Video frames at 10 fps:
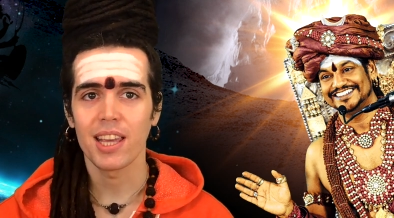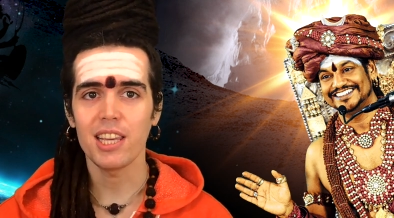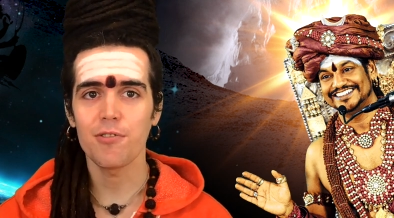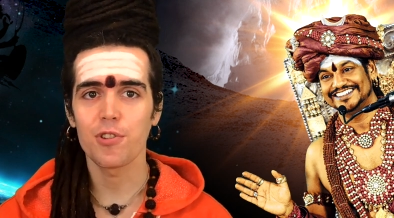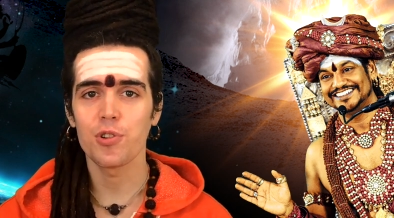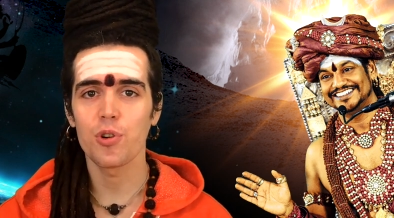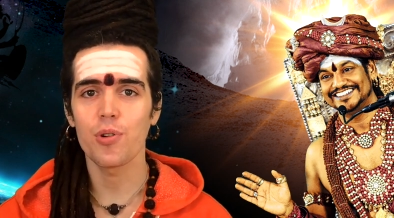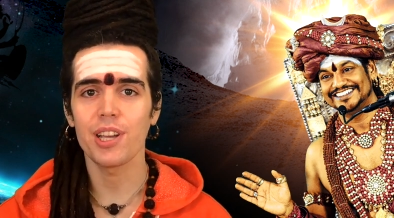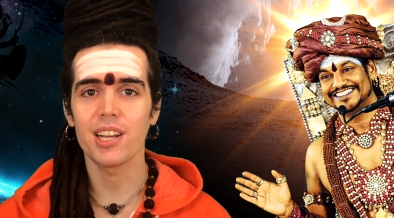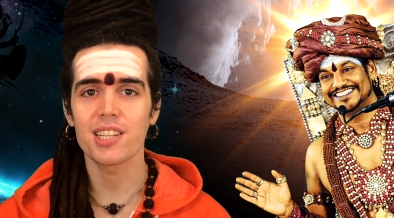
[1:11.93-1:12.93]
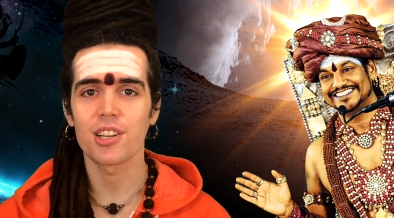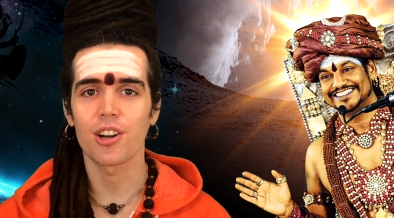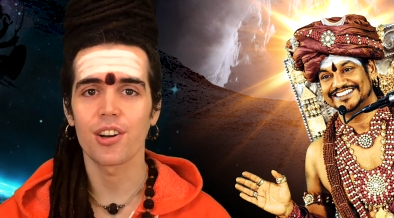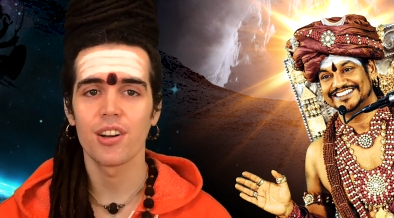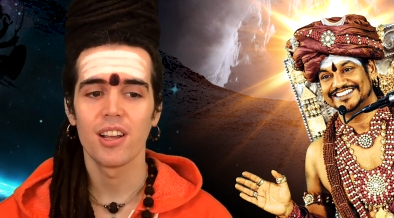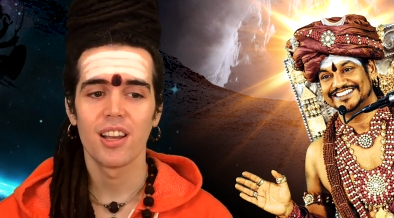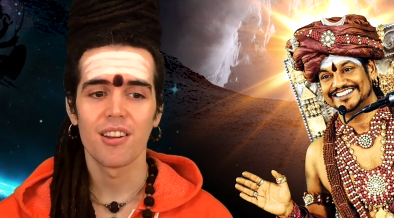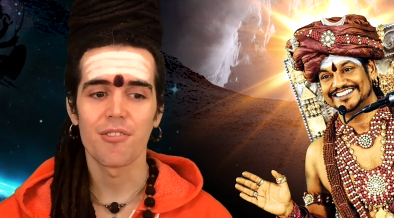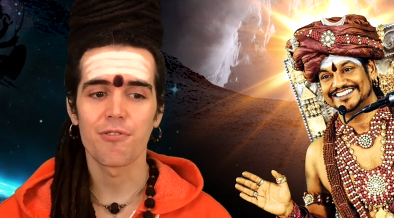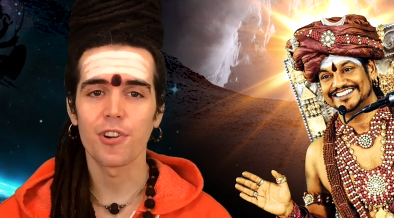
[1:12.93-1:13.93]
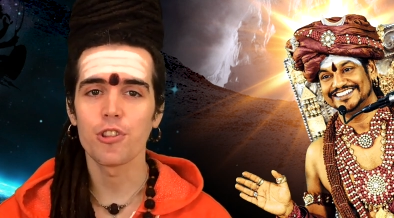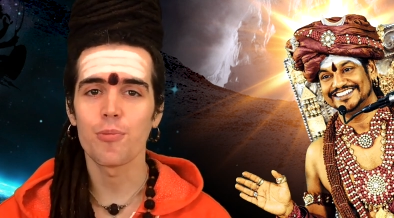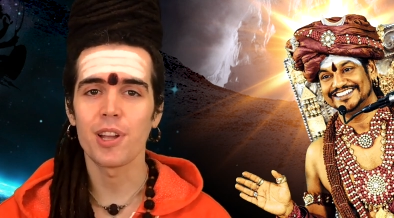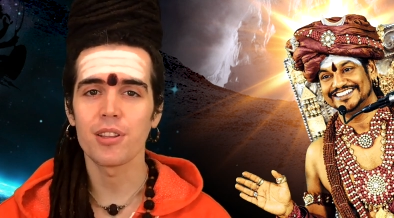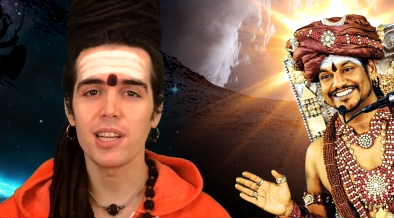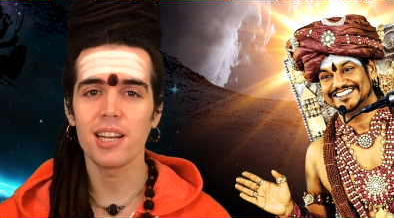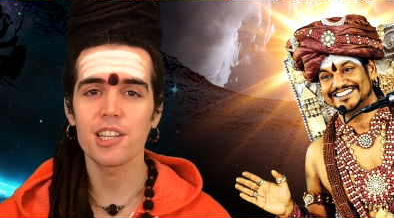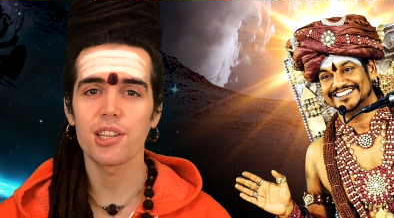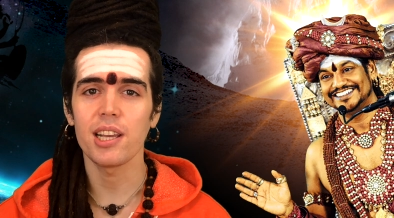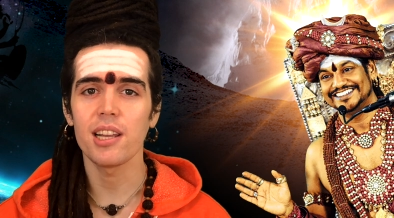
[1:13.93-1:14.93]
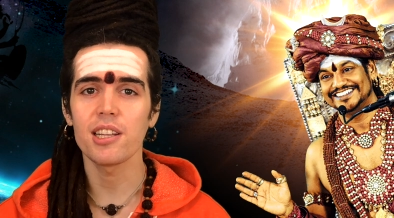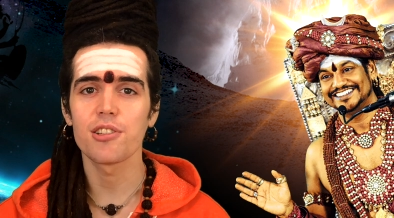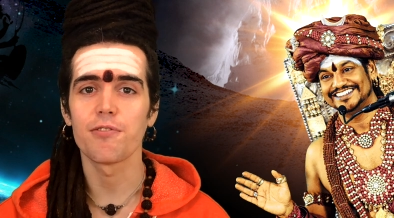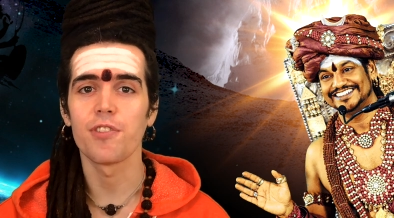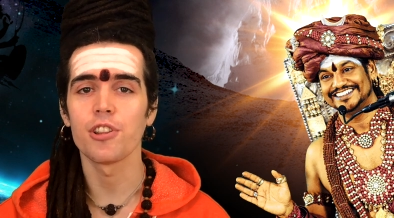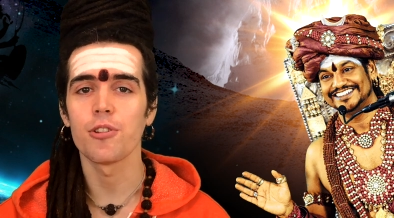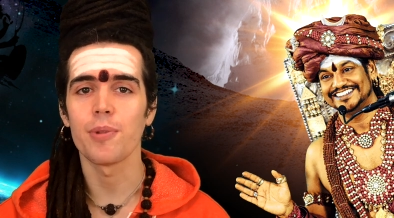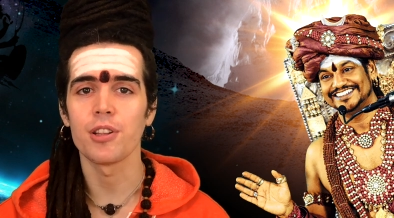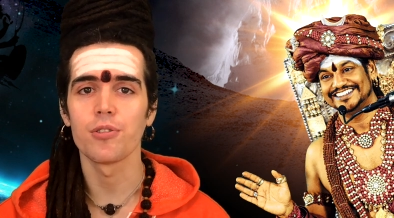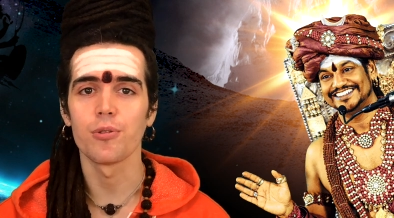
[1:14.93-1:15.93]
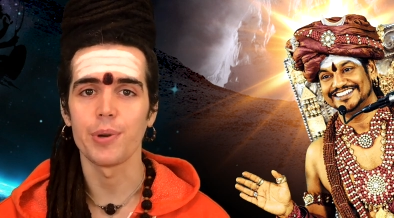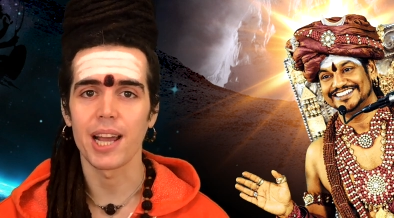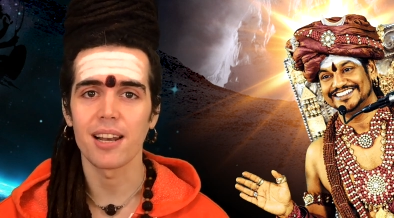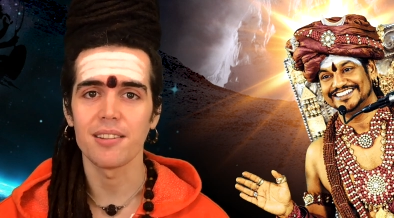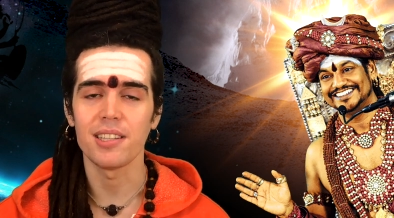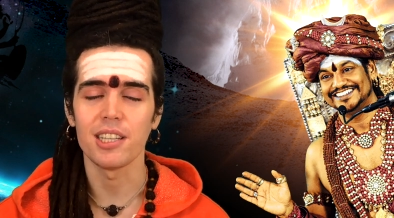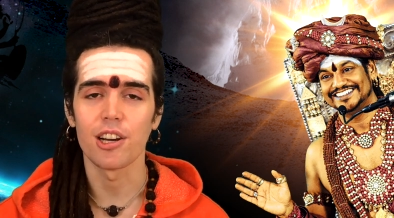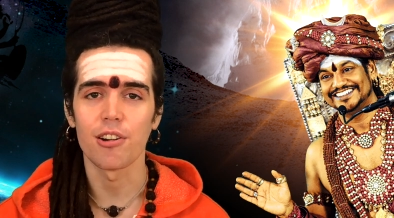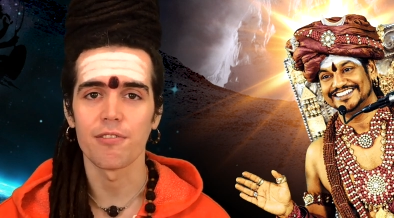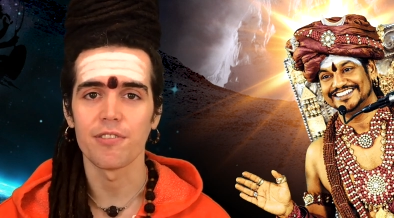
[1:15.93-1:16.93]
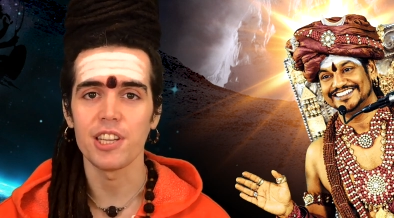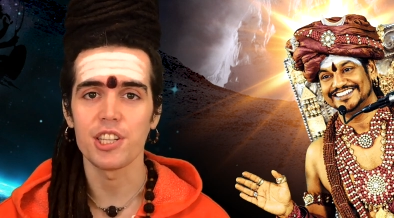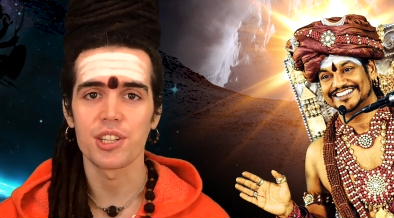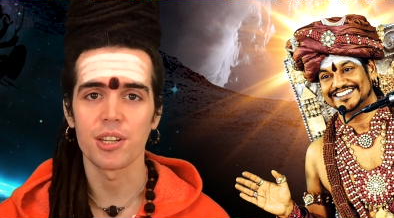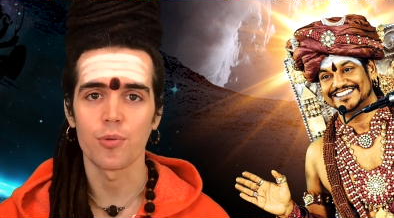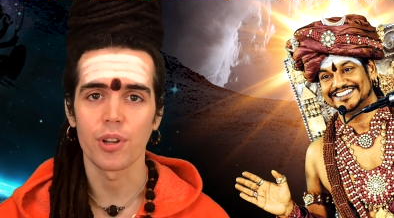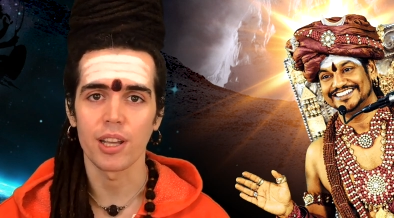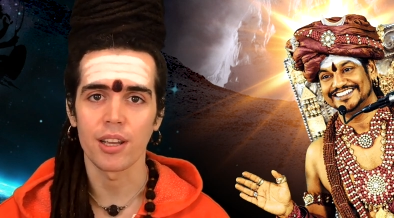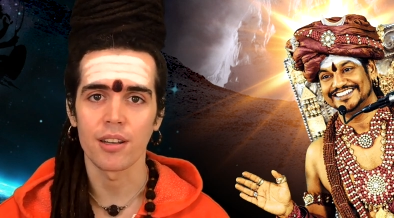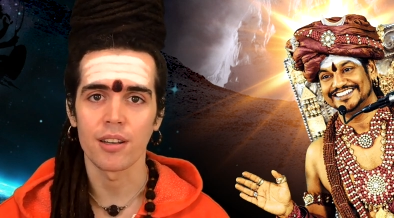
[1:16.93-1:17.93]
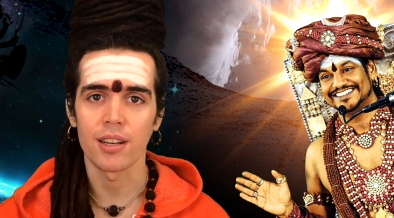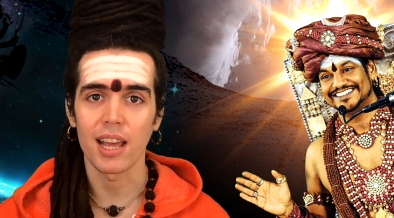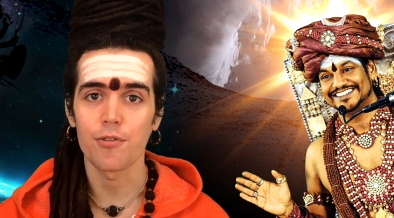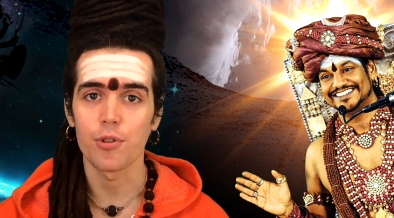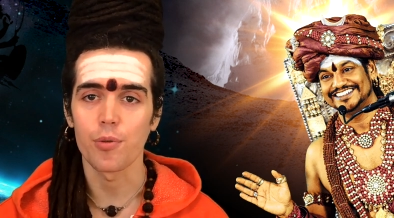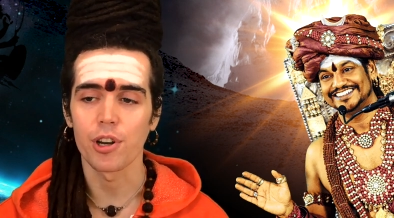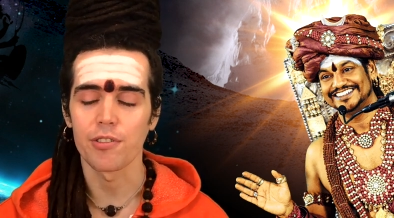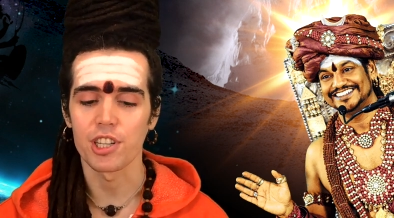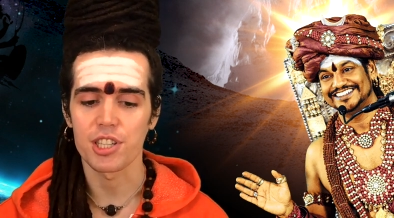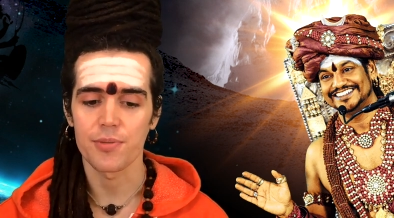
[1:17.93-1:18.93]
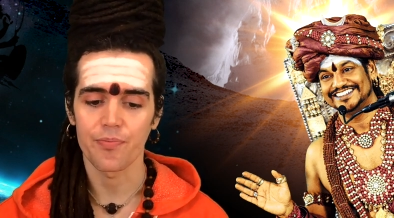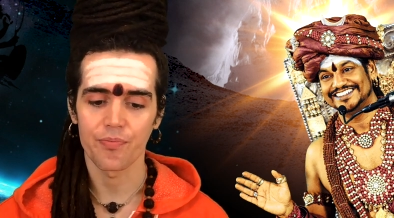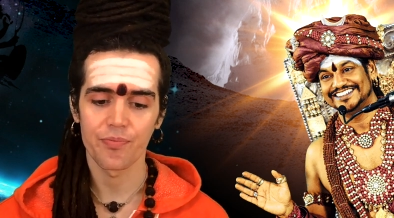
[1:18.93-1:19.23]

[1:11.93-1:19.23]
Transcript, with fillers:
Speaker 1: even though it is our fundament, it is, it is the fundamental reality of each and, and every one of us.